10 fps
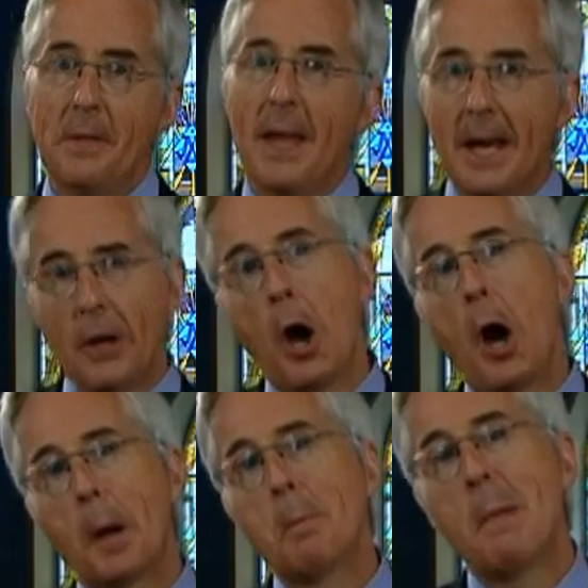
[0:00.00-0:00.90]
they had
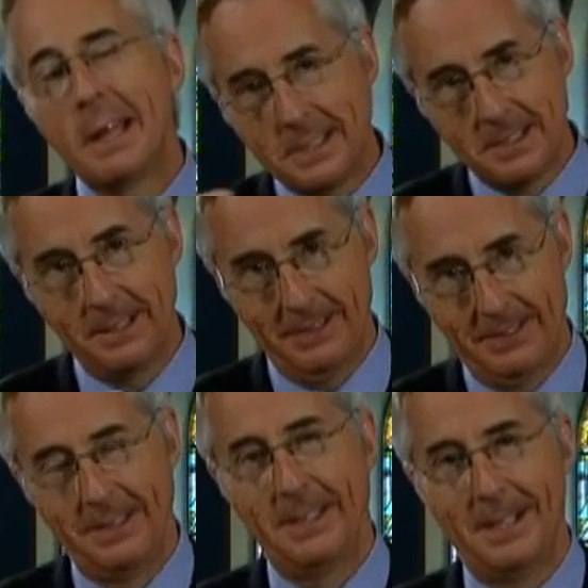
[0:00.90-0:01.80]
augmented
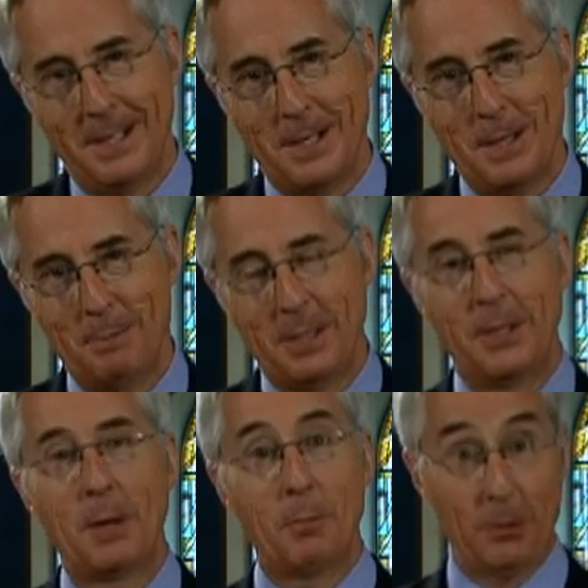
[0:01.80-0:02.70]
um, a
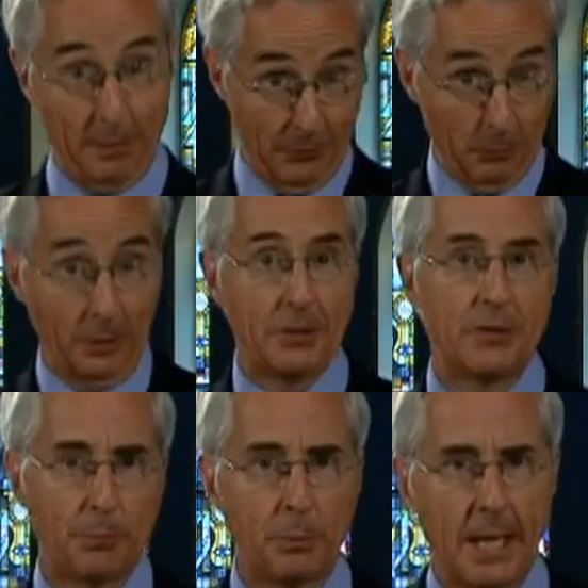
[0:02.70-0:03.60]
number of the
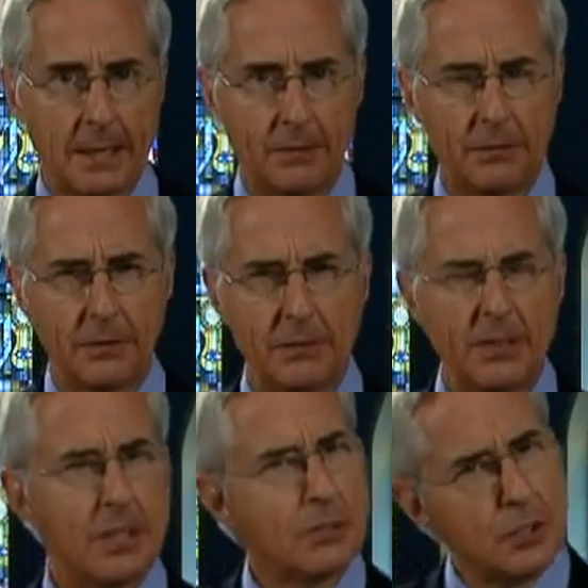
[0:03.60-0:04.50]
religious practices.
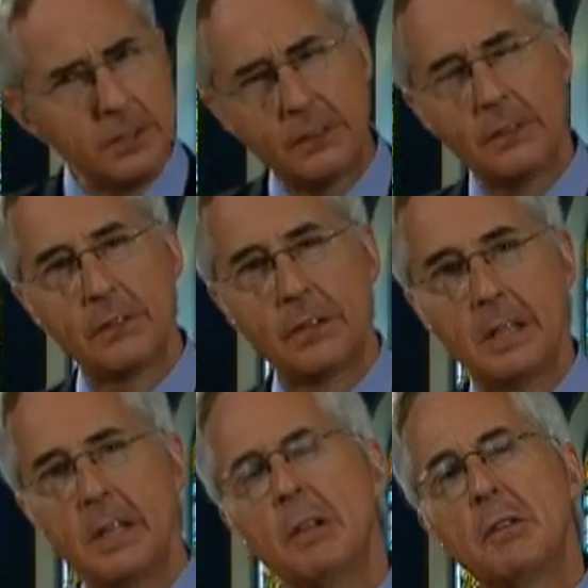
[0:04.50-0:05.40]
And yet, Jesus,
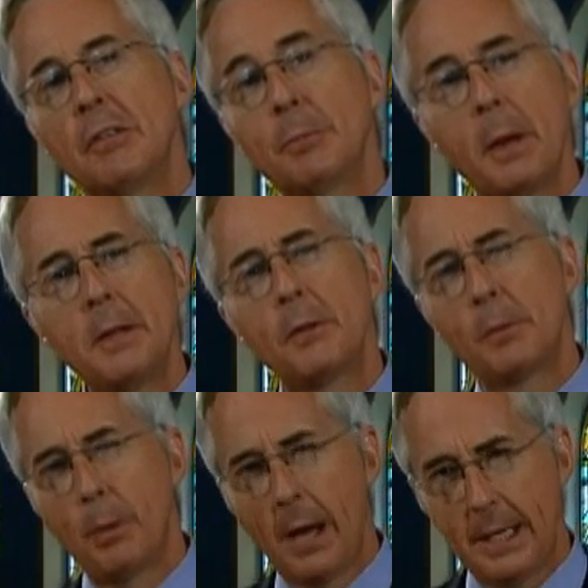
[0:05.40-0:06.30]
despite
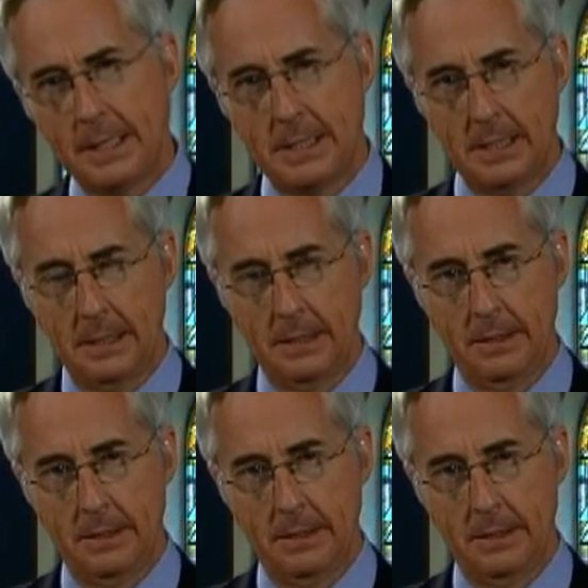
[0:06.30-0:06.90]
their piety,